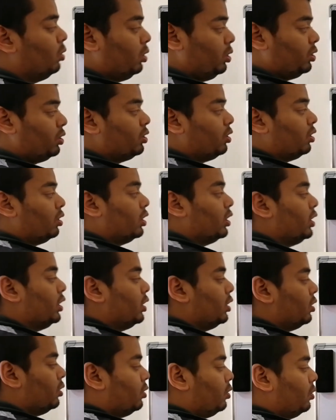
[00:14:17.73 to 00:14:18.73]

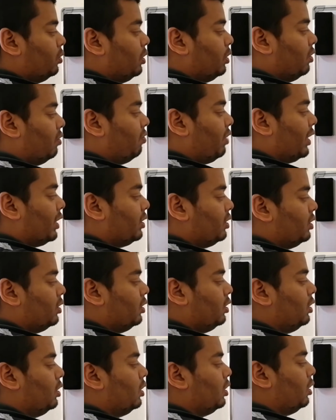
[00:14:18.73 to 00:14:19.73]
to the
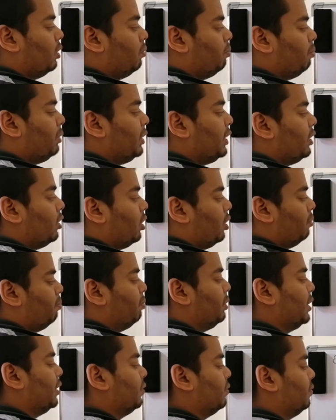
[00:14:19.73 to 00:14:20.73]
vector P naught
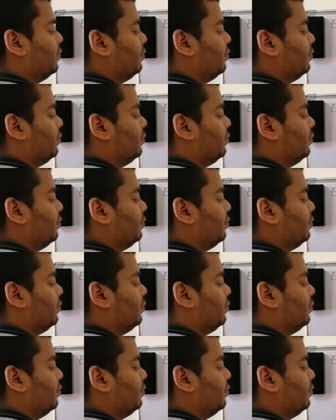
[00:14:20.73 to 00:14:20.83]
P.